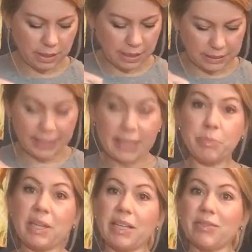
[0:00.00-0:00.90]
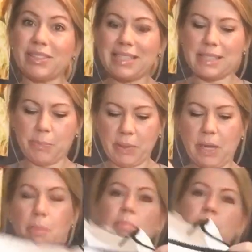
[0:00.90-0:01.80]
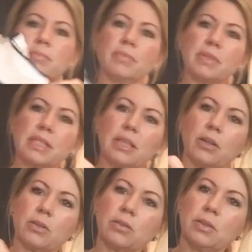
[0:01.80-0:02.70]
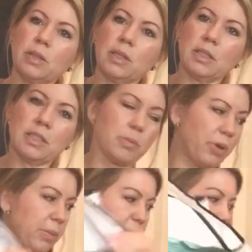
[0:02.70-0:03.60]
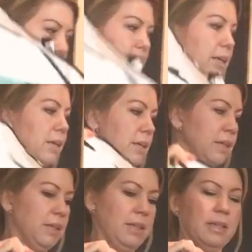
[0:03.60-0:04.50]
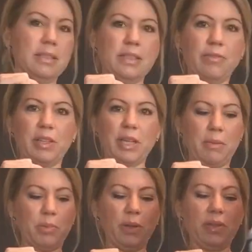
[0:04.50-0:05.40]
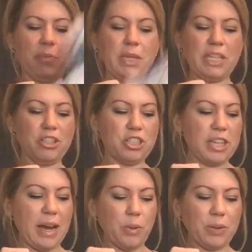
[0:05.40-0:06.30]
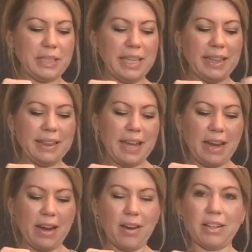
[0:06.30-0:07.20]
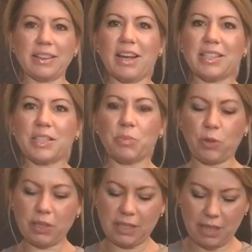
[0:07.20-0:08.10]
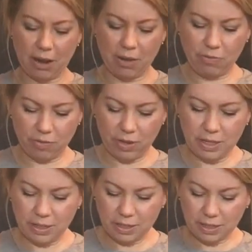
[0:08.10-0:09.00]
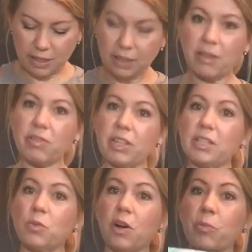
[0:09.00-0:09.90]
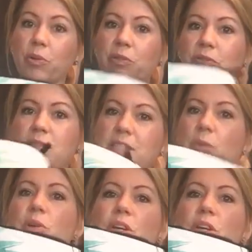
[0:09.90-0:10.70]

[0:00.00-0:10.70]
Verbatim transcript: I like being able to zip it up. So it's pretty big. Definitely can put the beach towel in there and lots more stuff. And I love that it's waterproof. Super